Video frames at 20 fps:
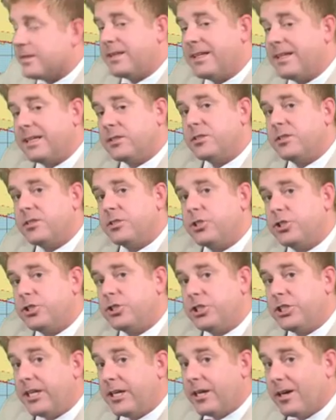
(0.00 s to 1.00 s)
thanks to
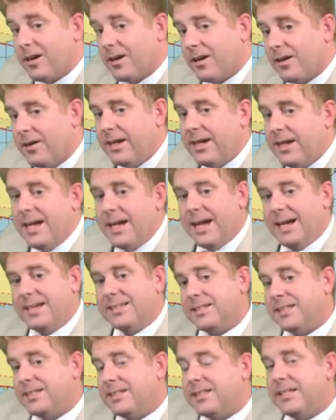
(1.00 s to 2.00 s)
shear
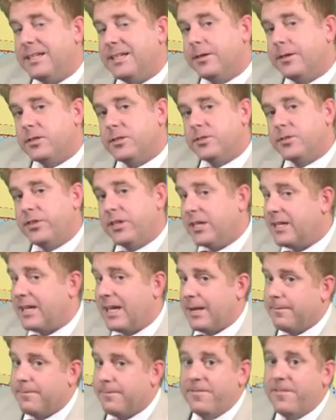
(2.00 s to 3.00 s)
as it nears
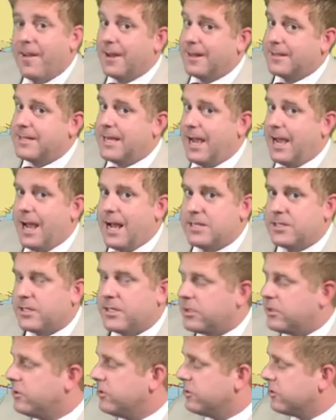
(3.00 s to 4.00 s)
Vietnam.
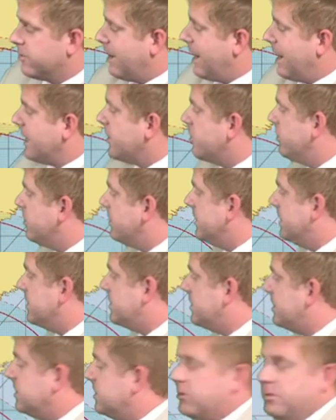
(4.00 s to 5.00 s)
Fantastic news. My goodness,
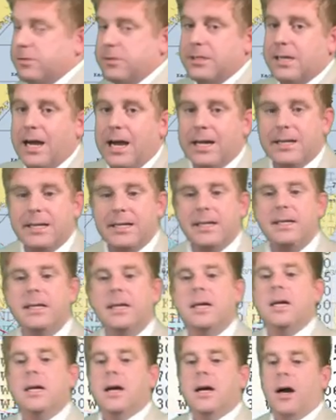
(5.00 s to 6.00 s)
they do not need
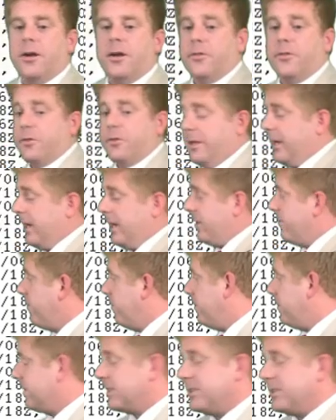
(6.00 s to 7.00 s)
another
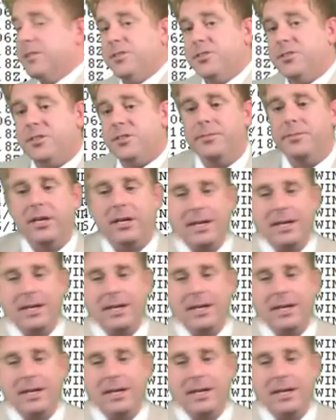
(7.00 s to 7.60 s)
landfalling system there.